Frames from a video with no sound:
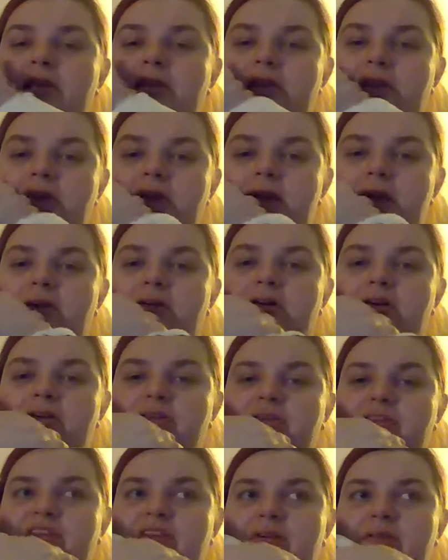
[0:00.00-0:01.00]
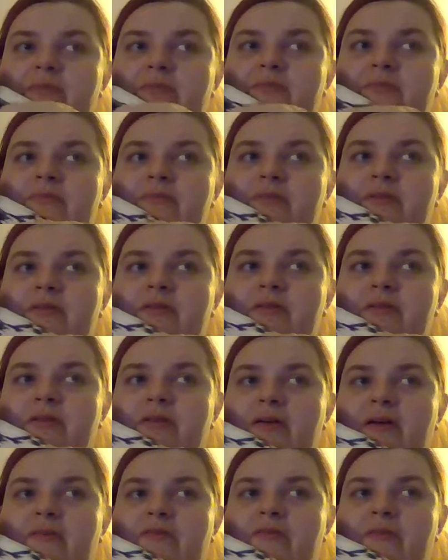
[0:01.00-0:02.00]
they are some
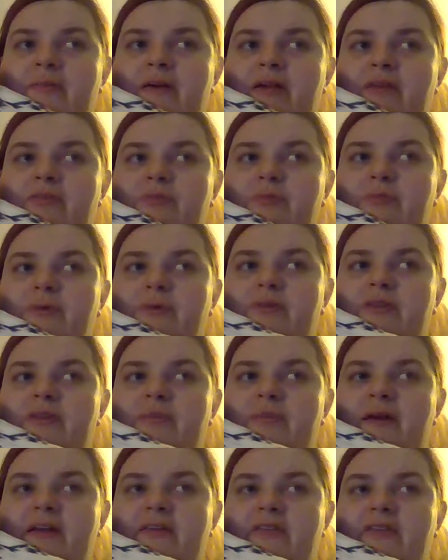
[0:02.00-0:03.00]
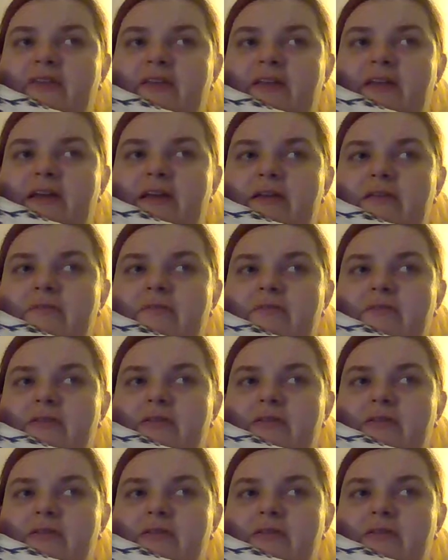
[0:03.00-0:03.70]
of the best worthy pets to get.